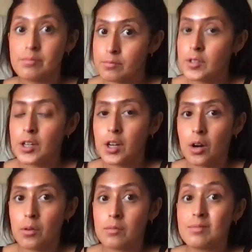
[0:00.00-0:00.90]
you
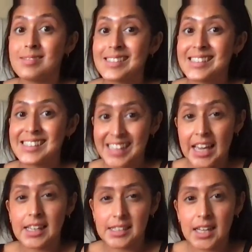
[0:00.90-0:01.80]
know,
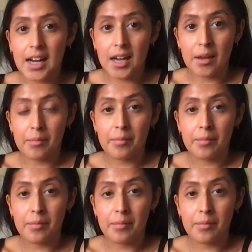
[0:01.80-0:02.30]
takes time.